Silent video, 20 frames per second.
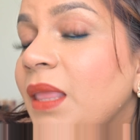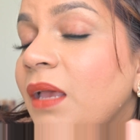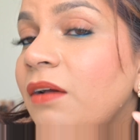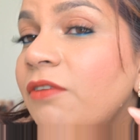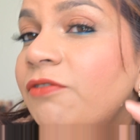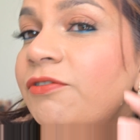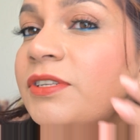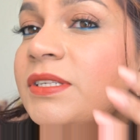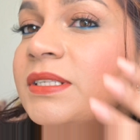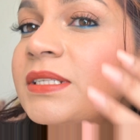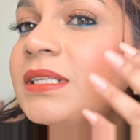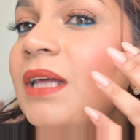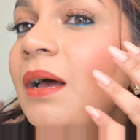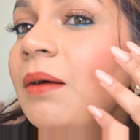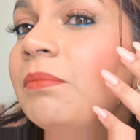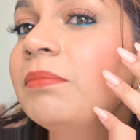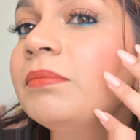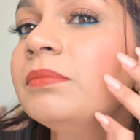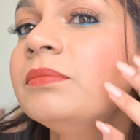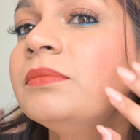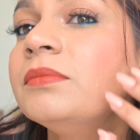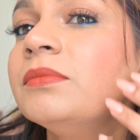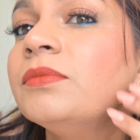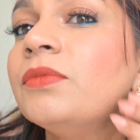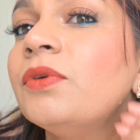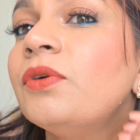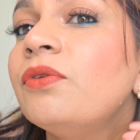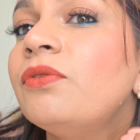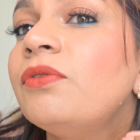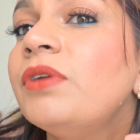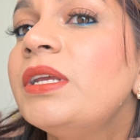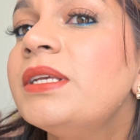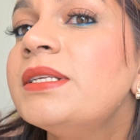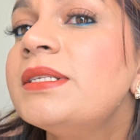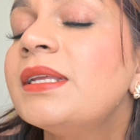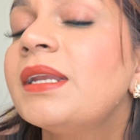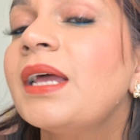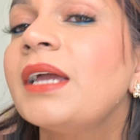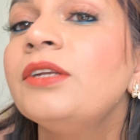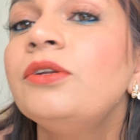For some
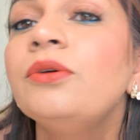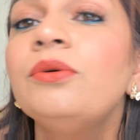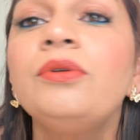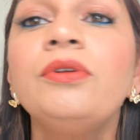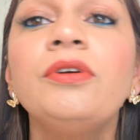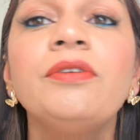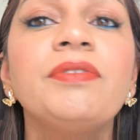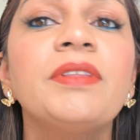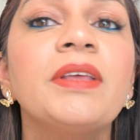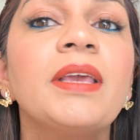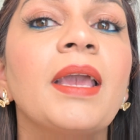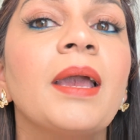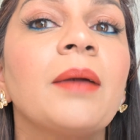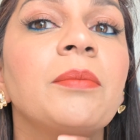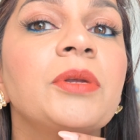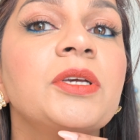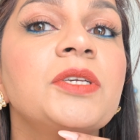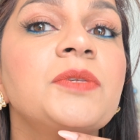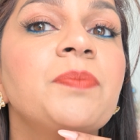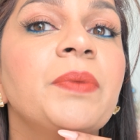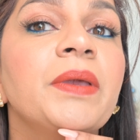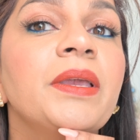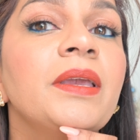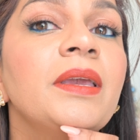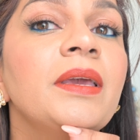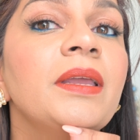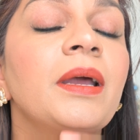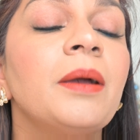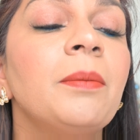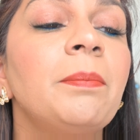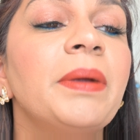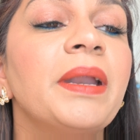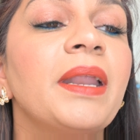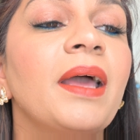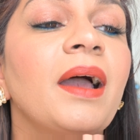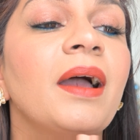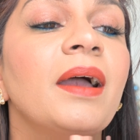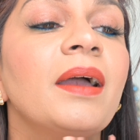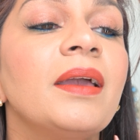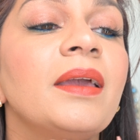reason, I don't know if the camera is picking it up, but
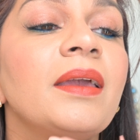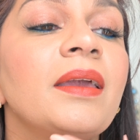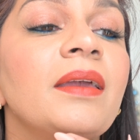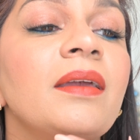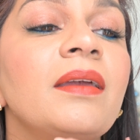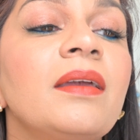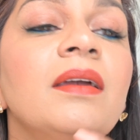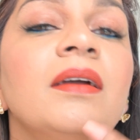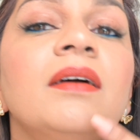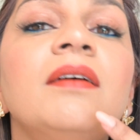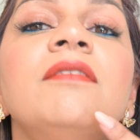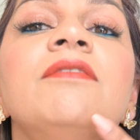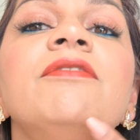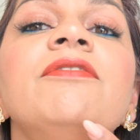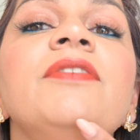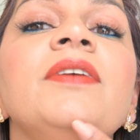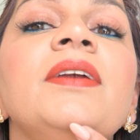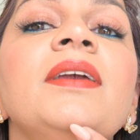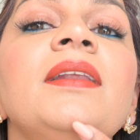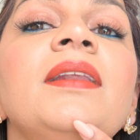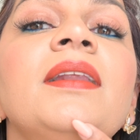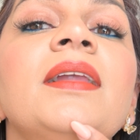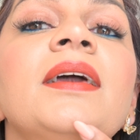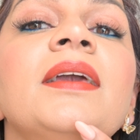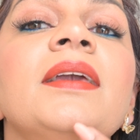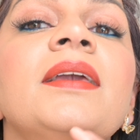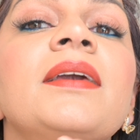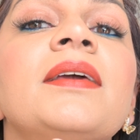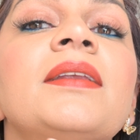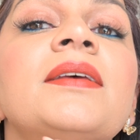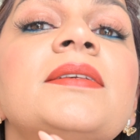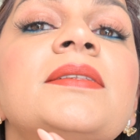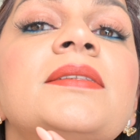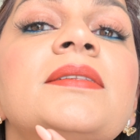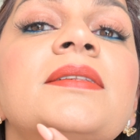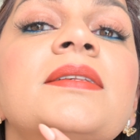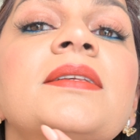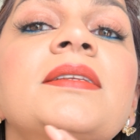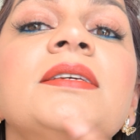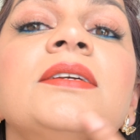I feel like it is
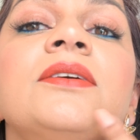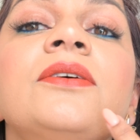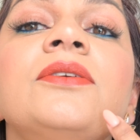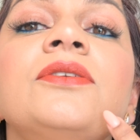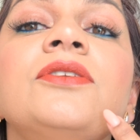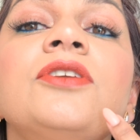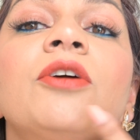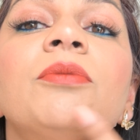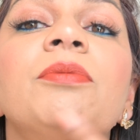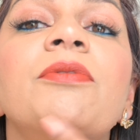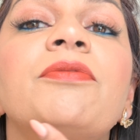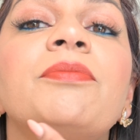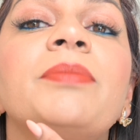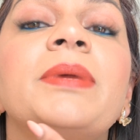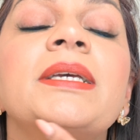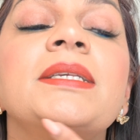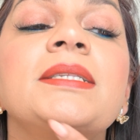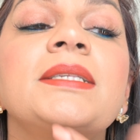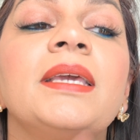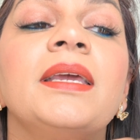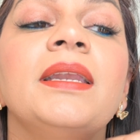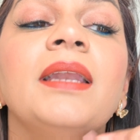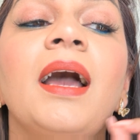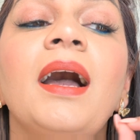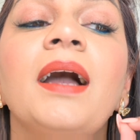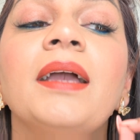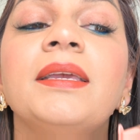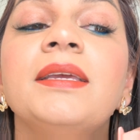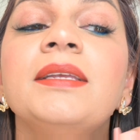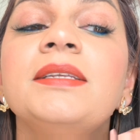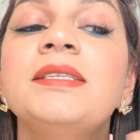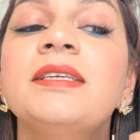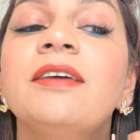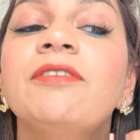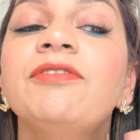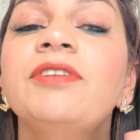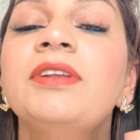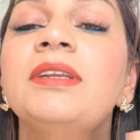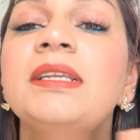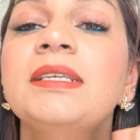sitting on top of my skin. I can
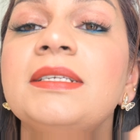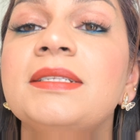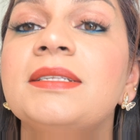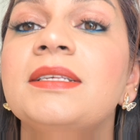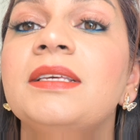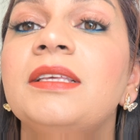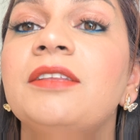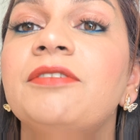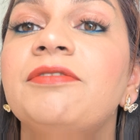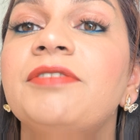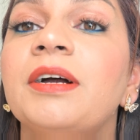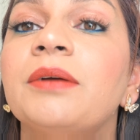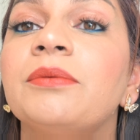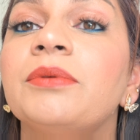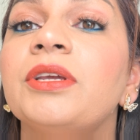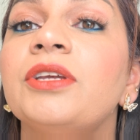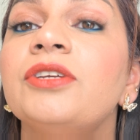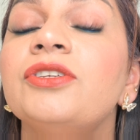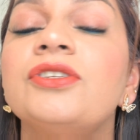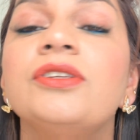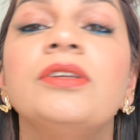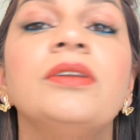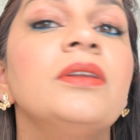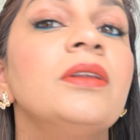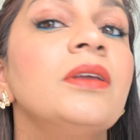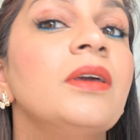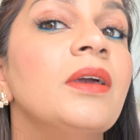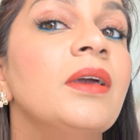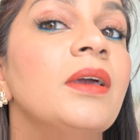definitely see the foundation.